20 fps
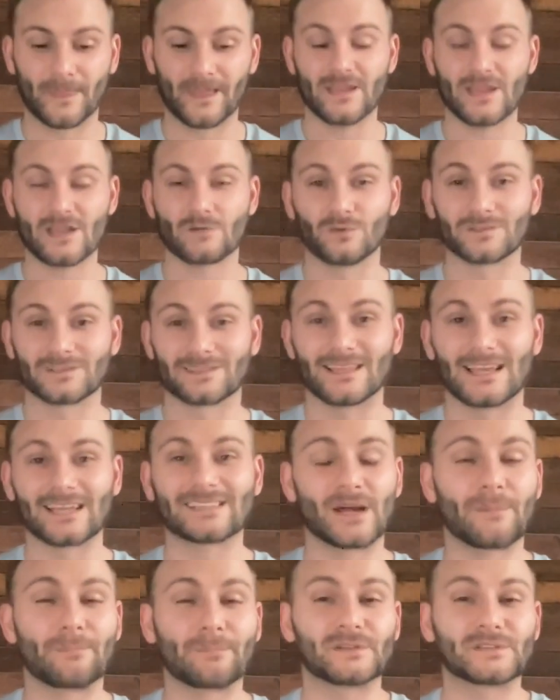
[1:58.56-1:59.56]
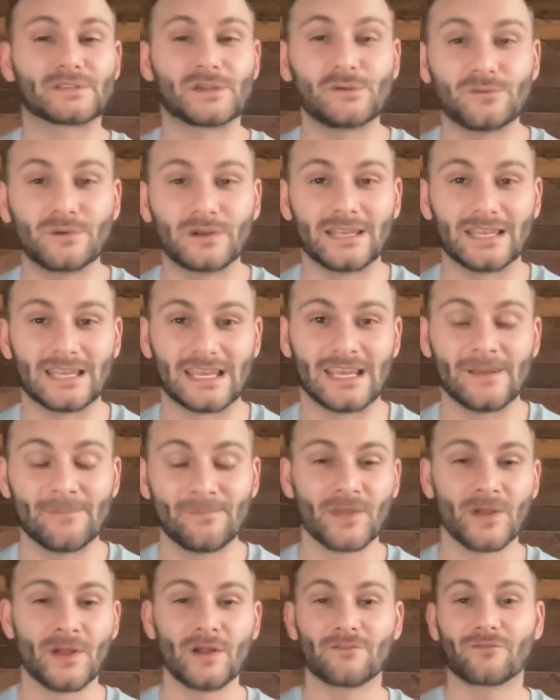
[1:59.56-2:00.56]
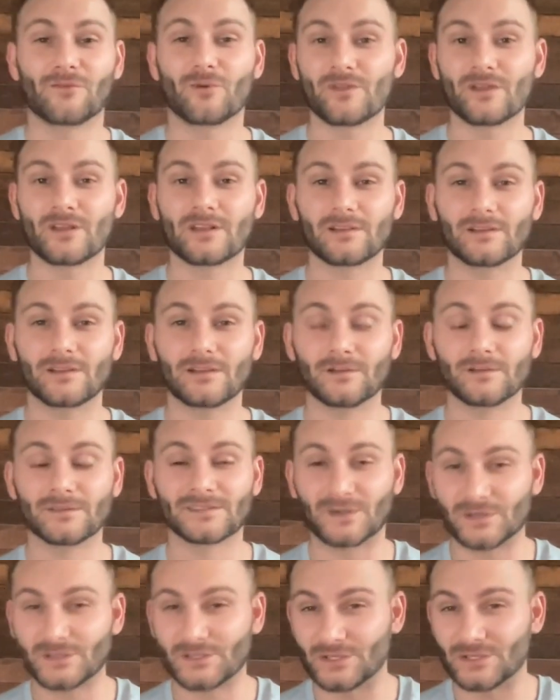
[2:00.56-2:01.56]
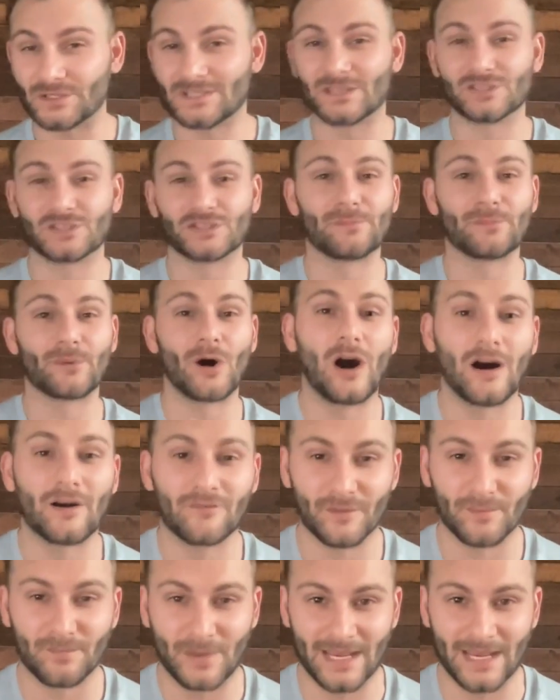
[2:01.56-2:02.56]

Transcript: it equals less opportunity for the searcher to jump off the